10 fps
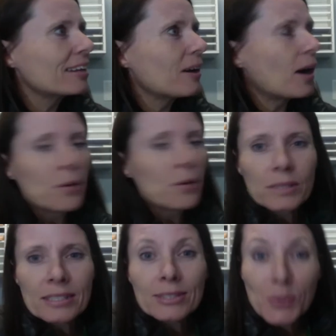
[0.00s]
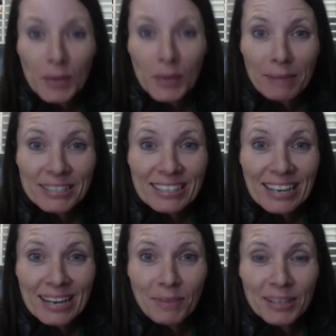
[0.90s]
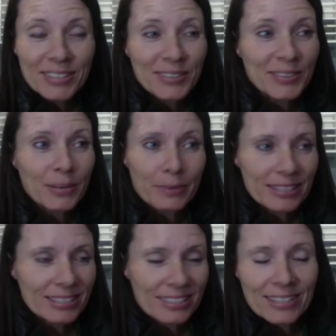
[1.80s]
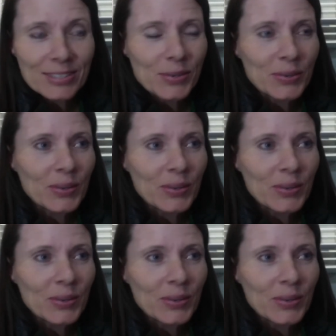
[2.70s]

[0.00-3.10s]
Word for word: I was the school captain at my school. It was a state school,